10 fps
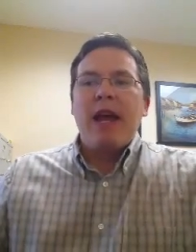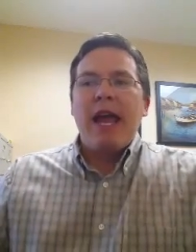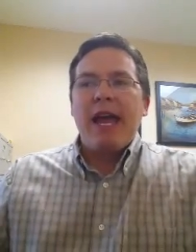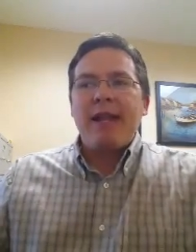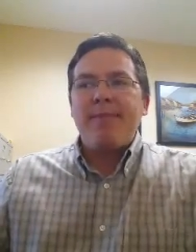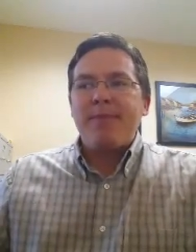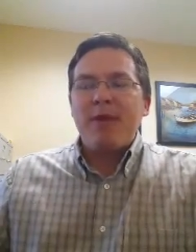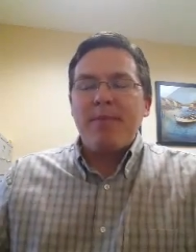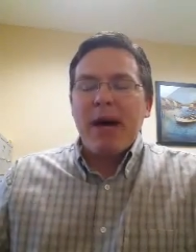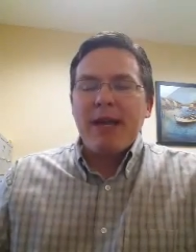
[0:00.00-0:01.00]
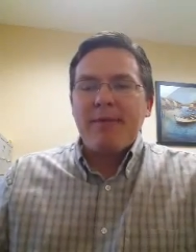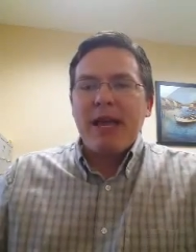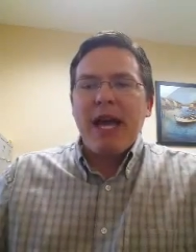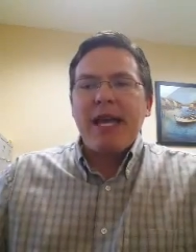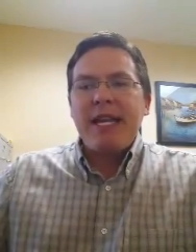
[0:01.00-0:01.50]
and the bottom
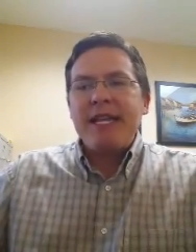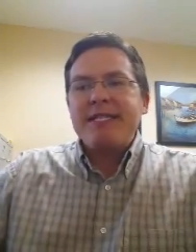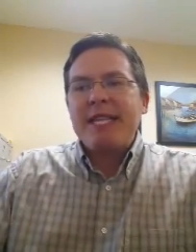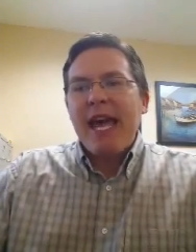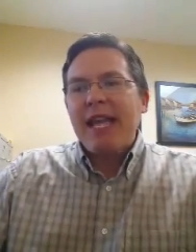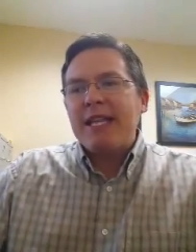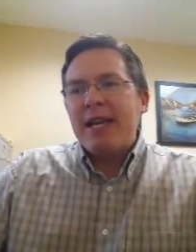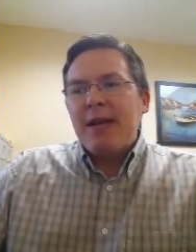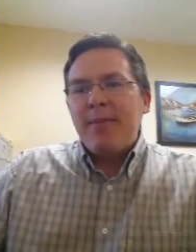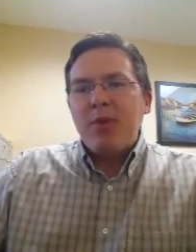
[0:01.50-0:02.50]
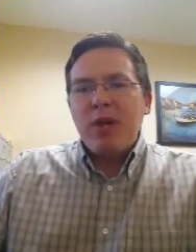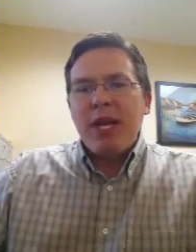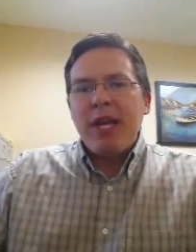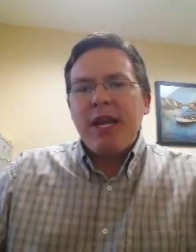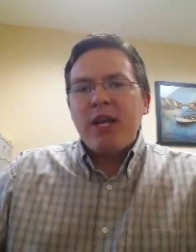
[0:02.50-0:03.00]
line is that
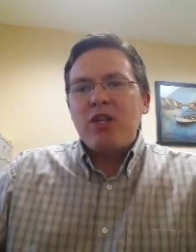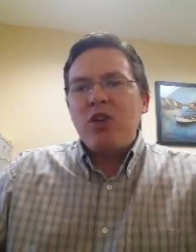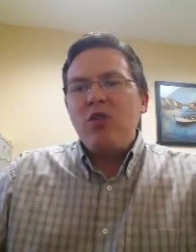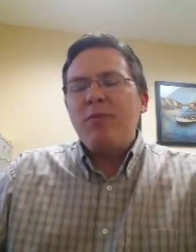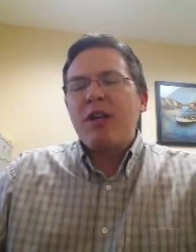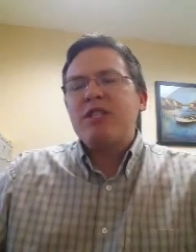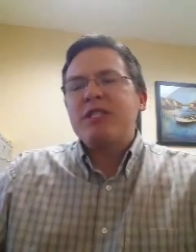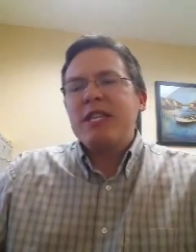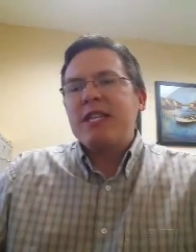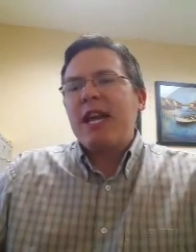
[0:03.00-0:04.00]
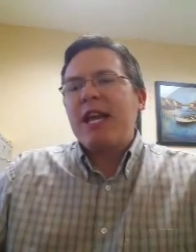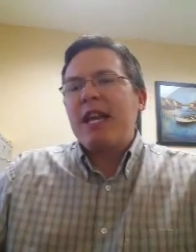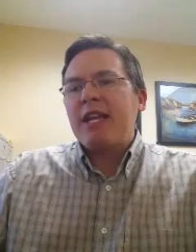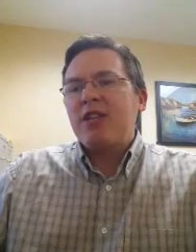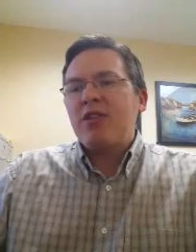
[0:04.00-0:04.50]
putting too much
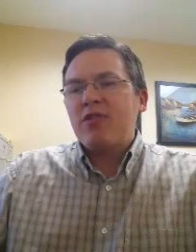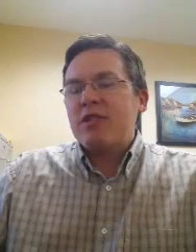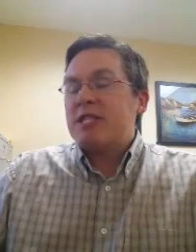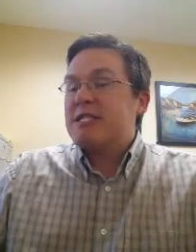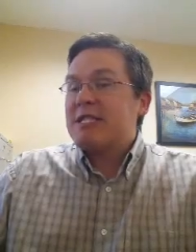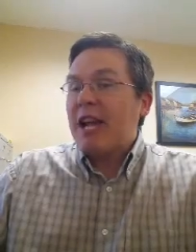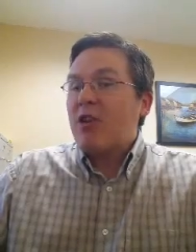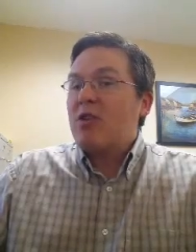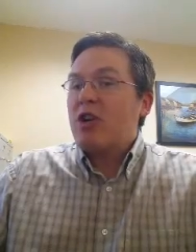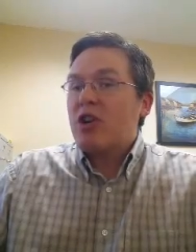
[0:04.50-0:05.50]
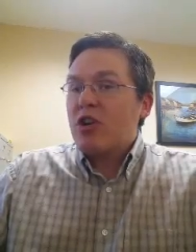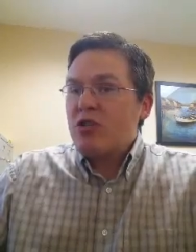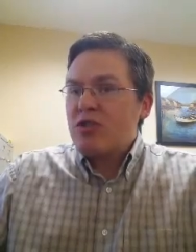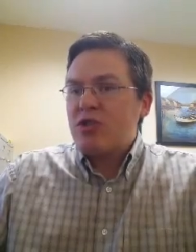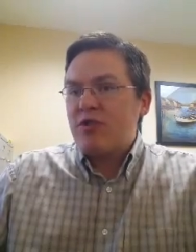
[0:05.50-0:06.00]
cetane into your engine is not going to
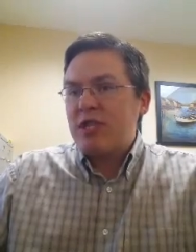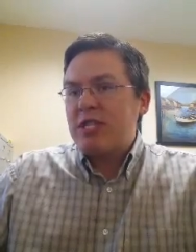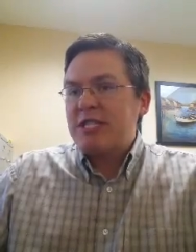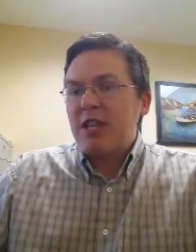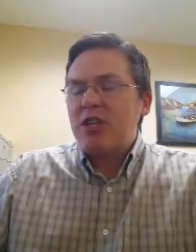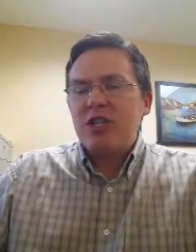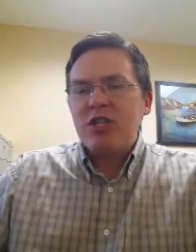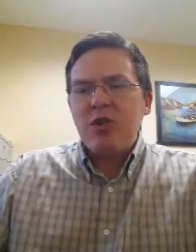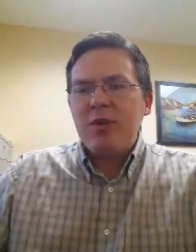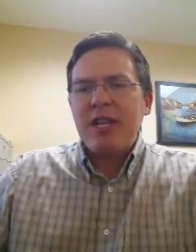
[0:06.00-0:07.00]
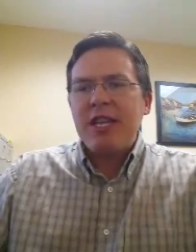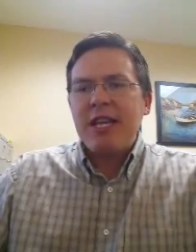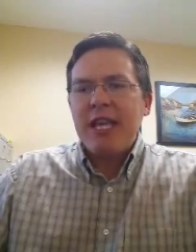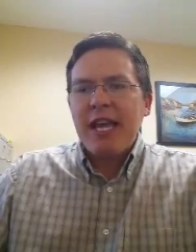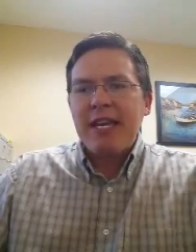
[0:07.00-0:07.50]
hurt your engine. It's not going to do
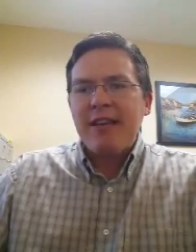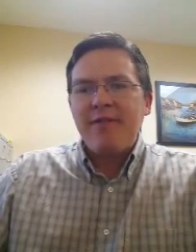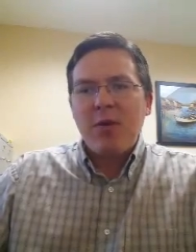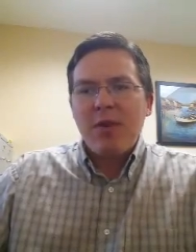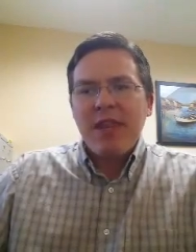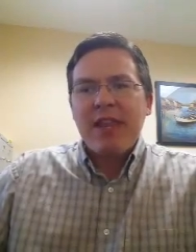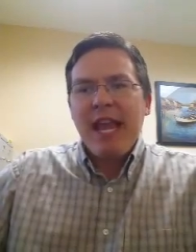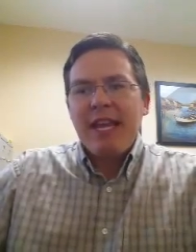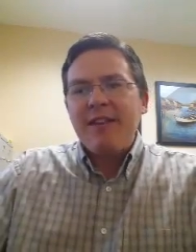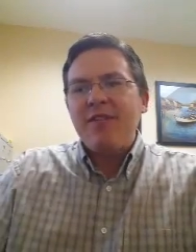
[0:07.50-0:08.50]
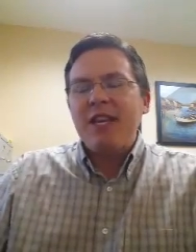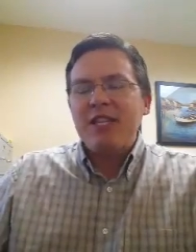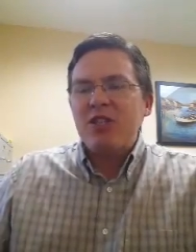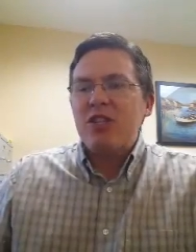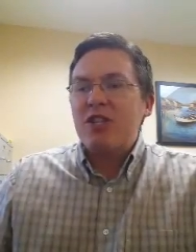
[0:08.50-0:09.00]
anything negative. The only negative thing
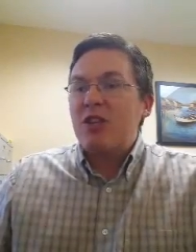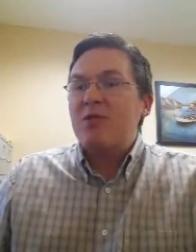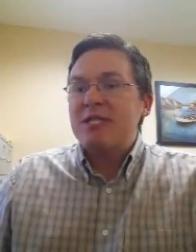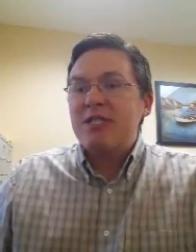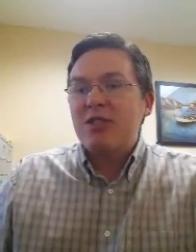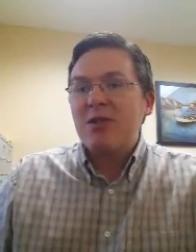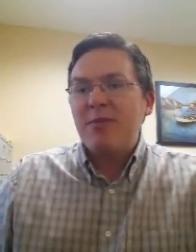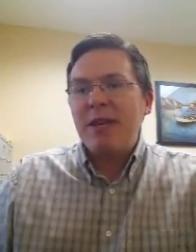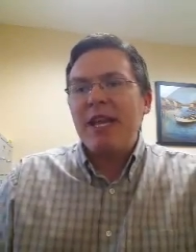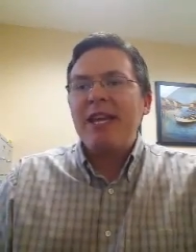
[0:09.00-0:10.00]
it's going to do is it's going to be